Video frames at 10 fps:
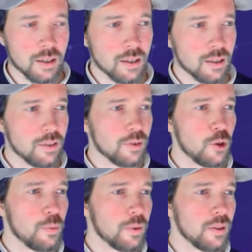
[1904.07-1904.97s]
If we
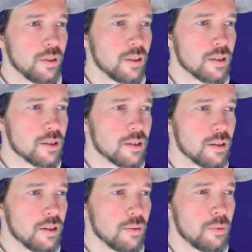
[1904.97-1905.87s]
open these
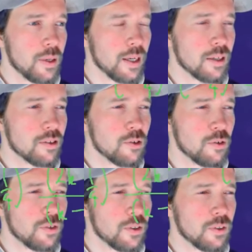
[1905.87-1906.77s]
brackets
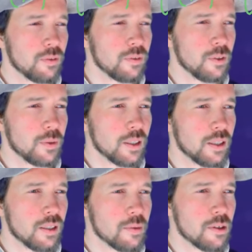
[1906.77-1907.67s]
over, oh my god,
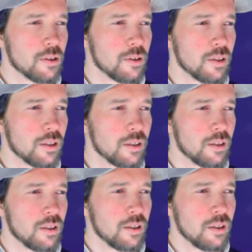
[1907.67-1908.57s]
I'm sorry.
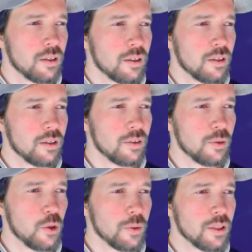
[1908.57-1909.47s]
If we
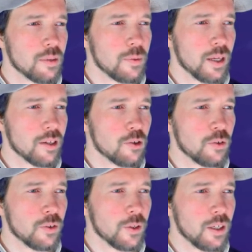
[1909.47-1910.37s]
open these brackets
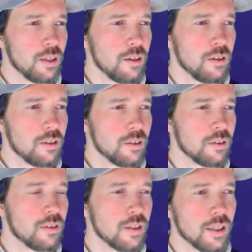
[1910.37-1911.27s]
over here,
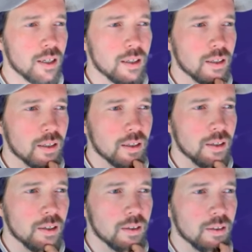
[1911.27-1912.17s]
then
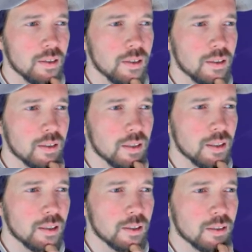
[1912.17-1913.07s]
it
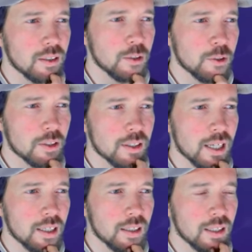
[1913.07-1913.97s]
looks
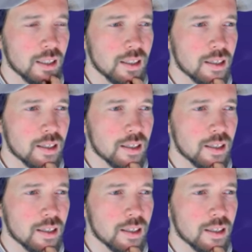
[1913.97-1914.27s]
exactly like this.